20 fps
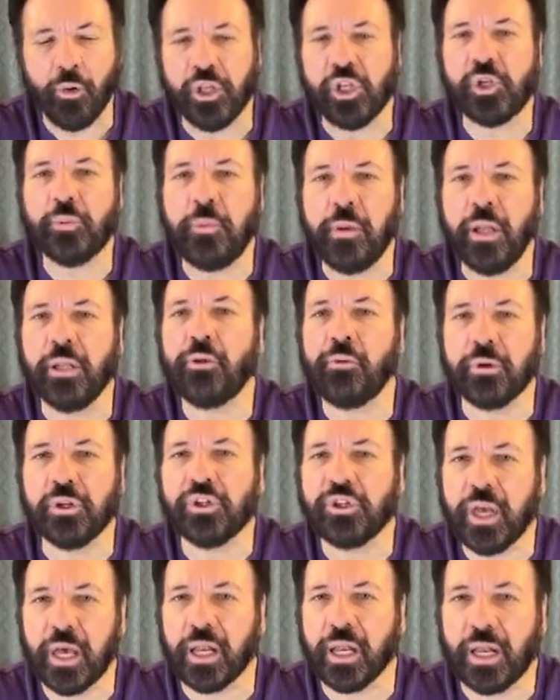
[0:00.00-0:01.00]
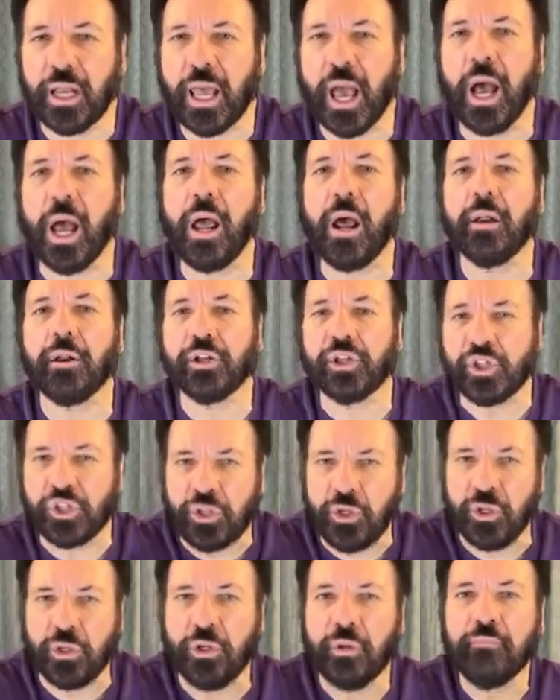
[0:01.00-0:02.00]
Holy Spirit Christianity, I
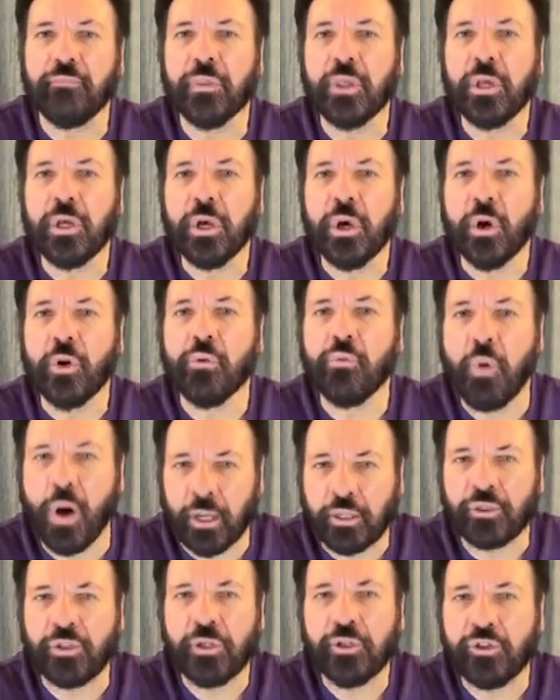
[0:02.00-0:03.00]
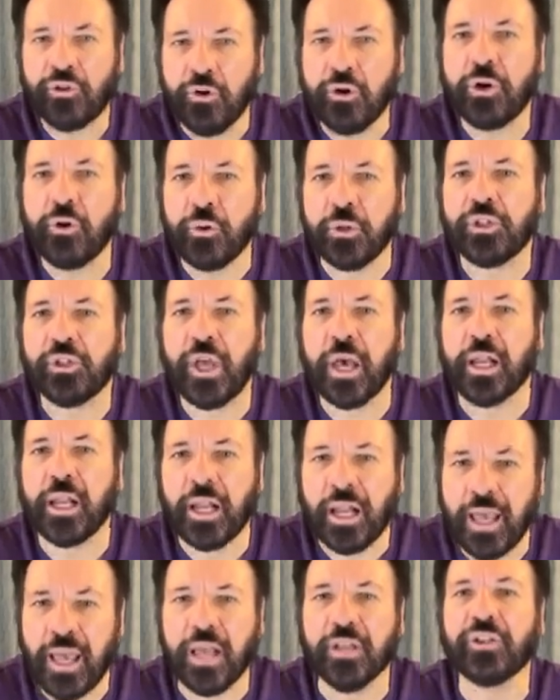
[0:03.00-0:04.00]
understood what true
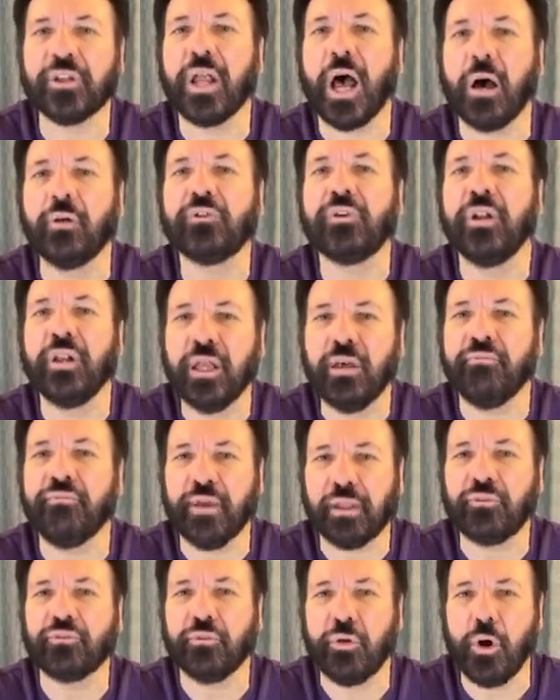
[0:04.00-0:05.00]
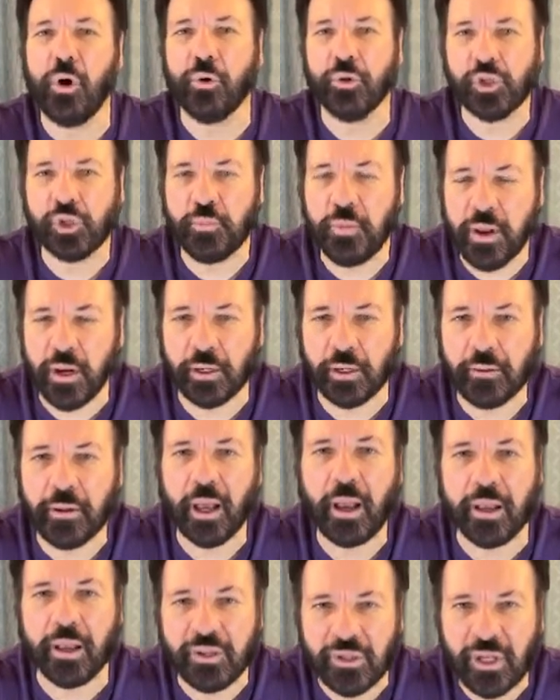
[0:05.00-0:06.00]
Christianity is and how to live that through Holy Spirit.
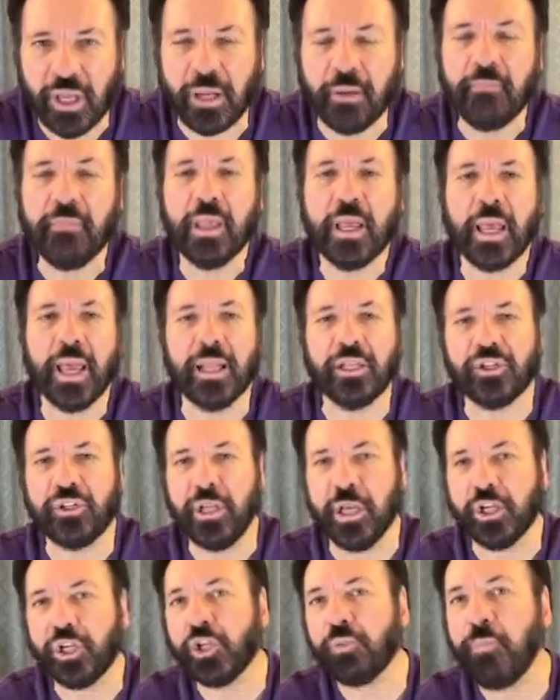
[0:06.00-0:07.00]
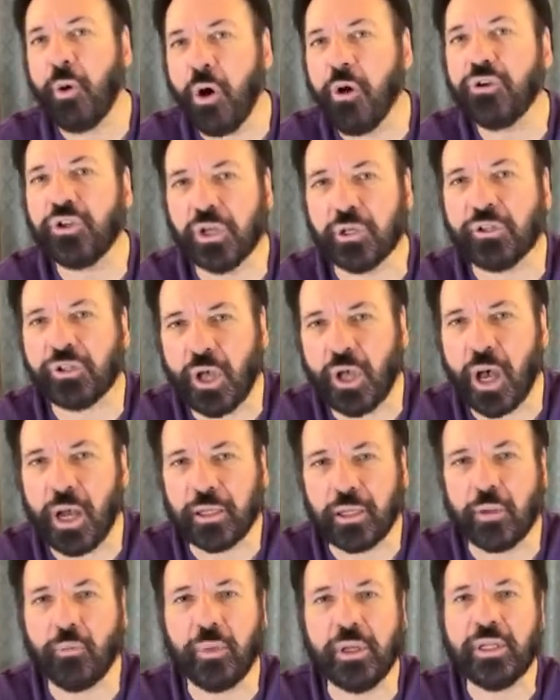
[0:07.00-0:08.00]
Like I said, it's the exposure
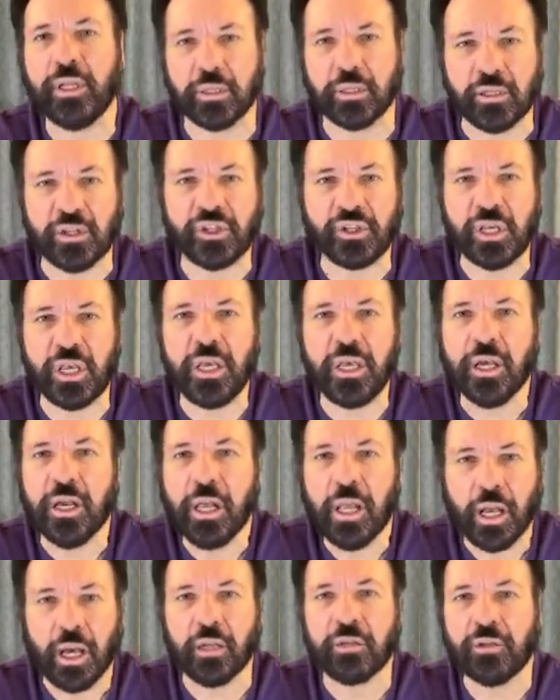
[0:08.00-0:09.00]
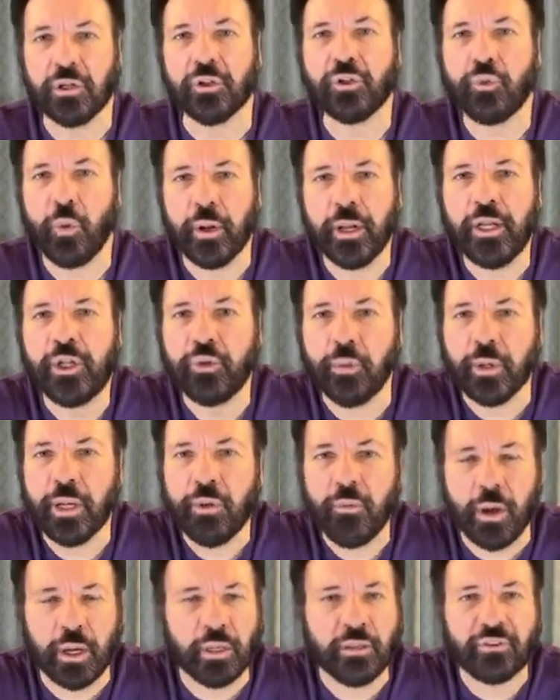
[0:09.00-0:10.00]
side that we didn't see until
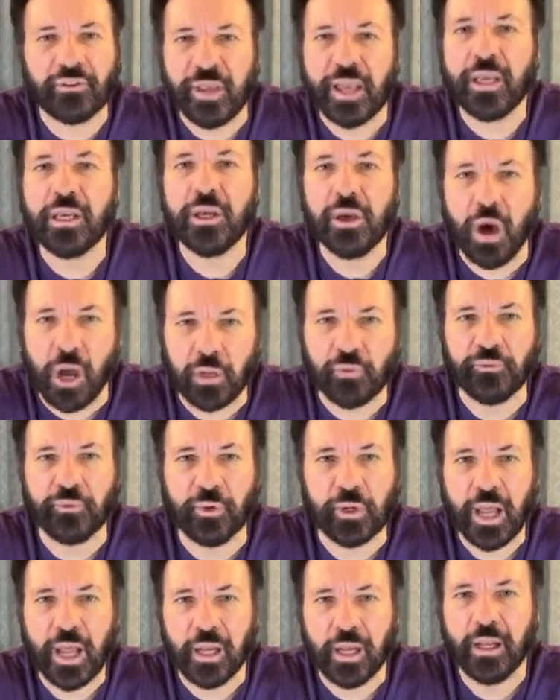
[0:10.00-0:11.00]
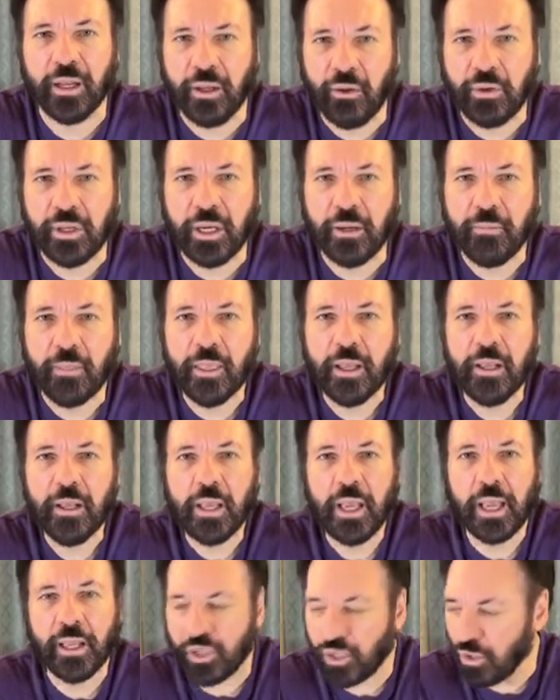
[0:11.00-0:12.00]
2021. And thank God for it. Hallelujah.
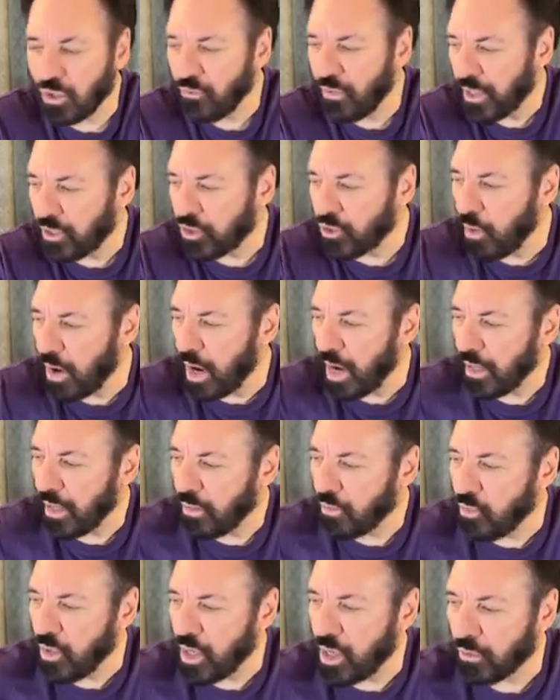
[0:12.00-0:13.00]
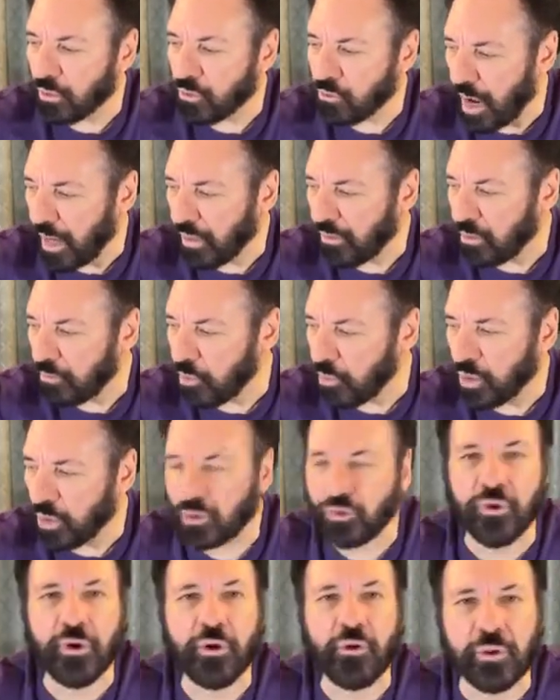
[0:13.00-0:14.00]
And so that's why we could write the
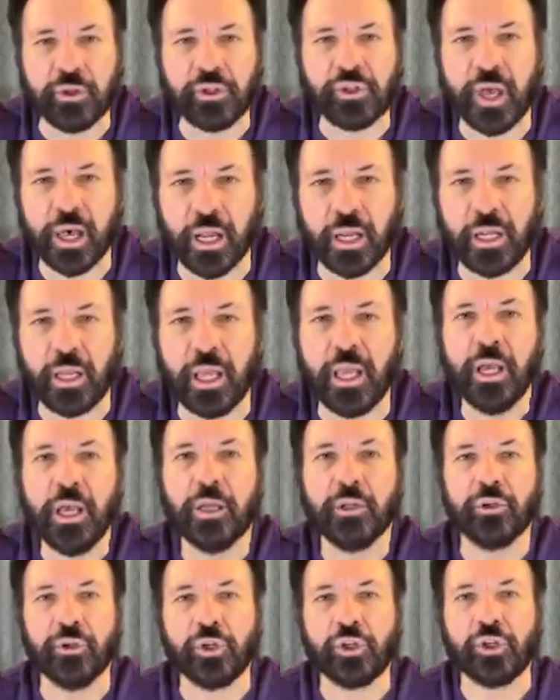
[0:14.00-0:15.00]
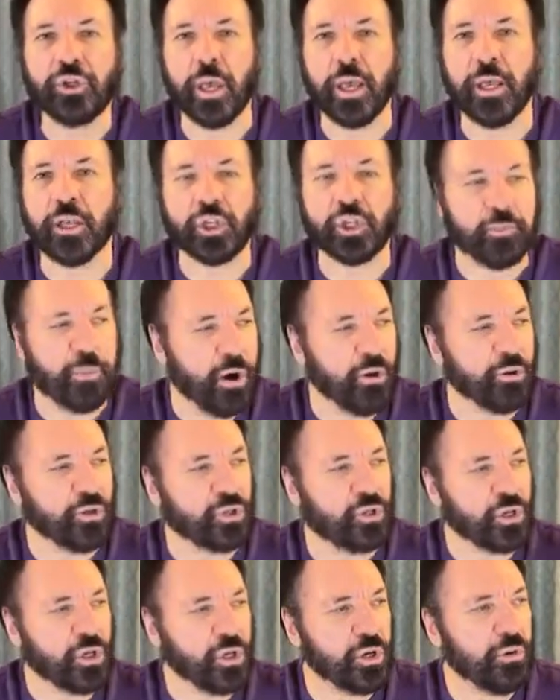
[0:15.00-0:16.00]
book True Christianity to
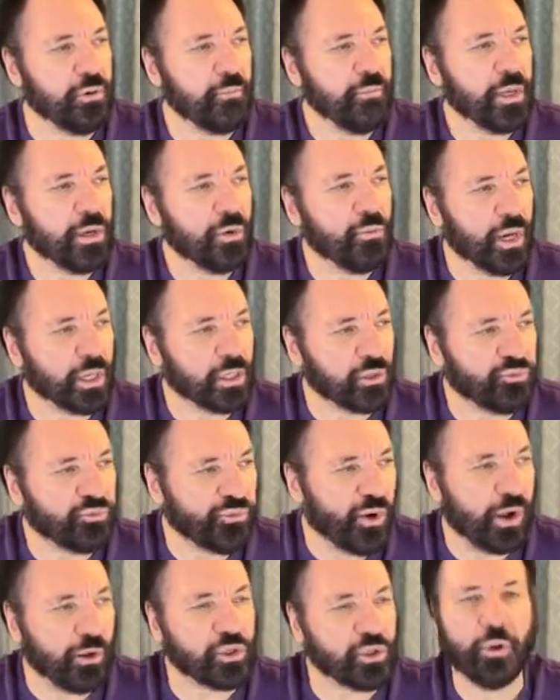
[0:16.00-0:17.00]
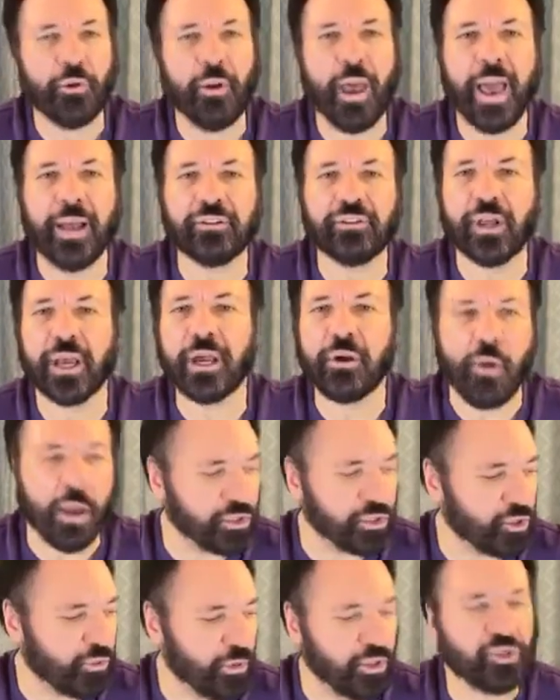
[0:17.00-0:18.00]
expose to you what false or
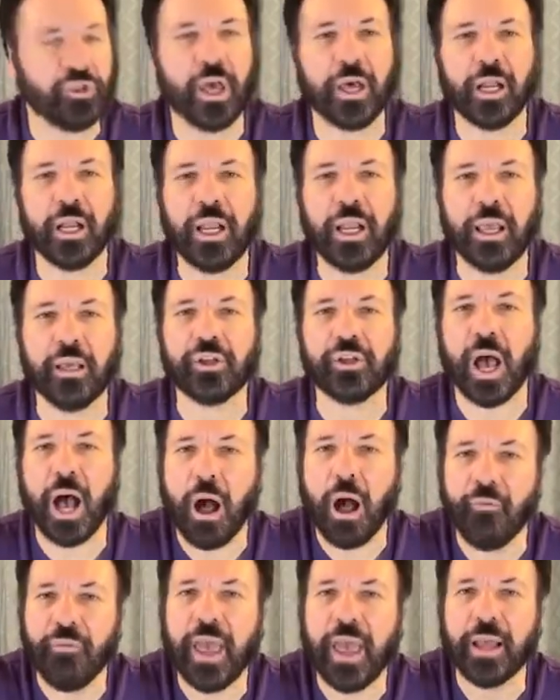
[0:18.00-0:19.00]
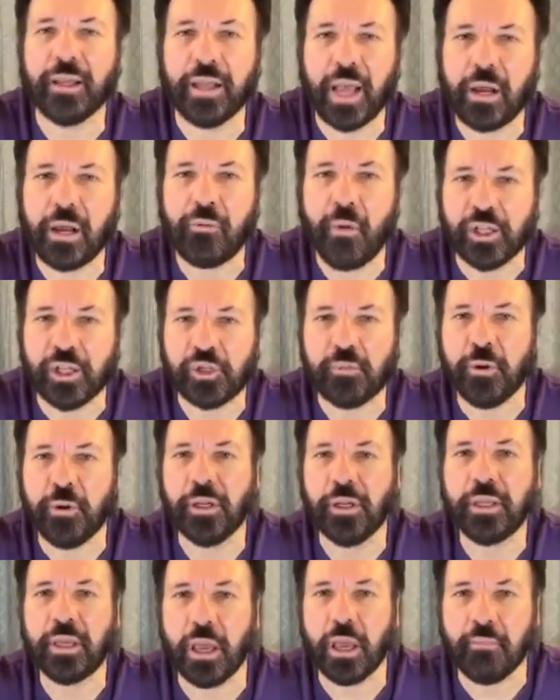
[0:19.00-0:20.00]
antichrist Christianity is, how the antichrist
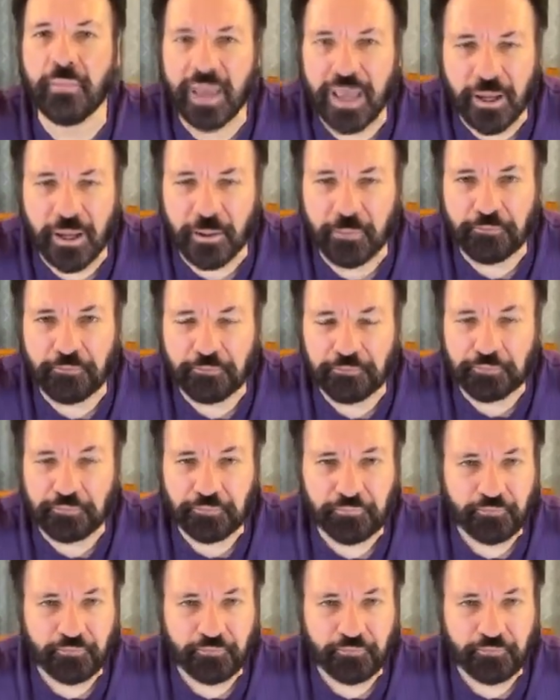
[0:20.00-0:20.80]
spirit came in